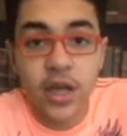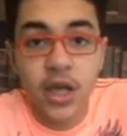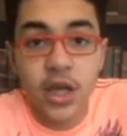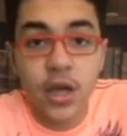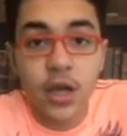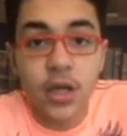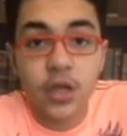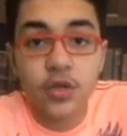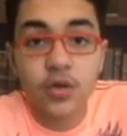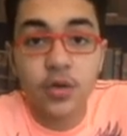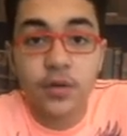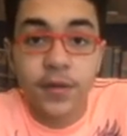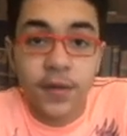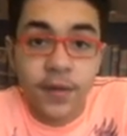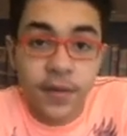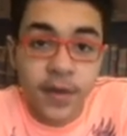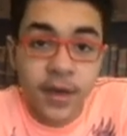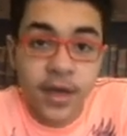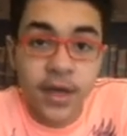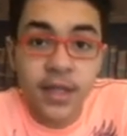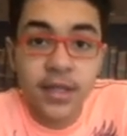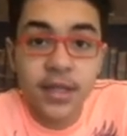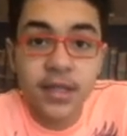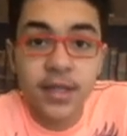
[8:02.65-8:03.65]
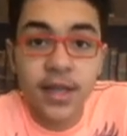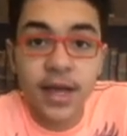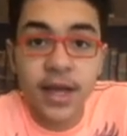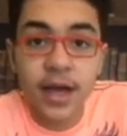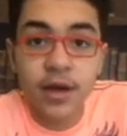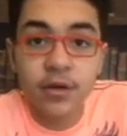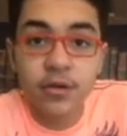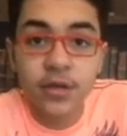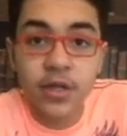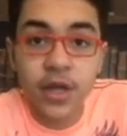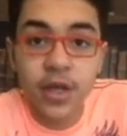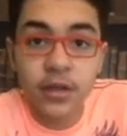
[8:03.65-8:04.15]
So then they headed
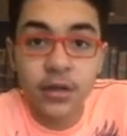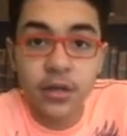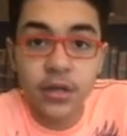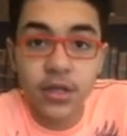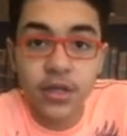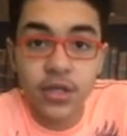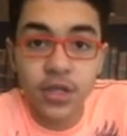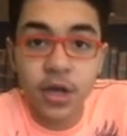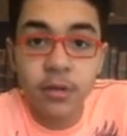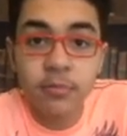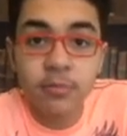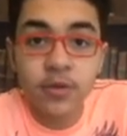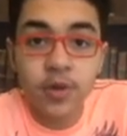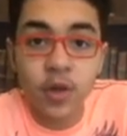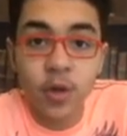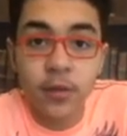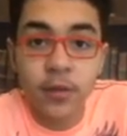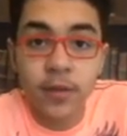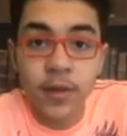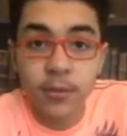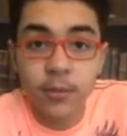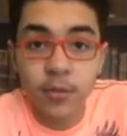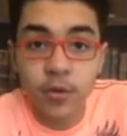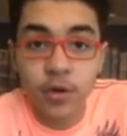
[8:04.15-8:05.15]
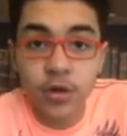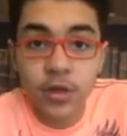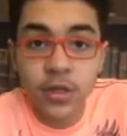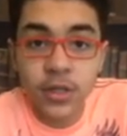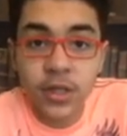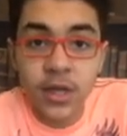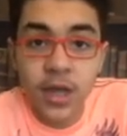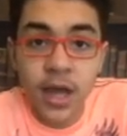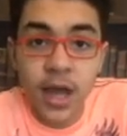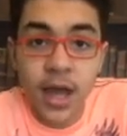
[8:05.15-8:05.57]
out and jumped on the boat,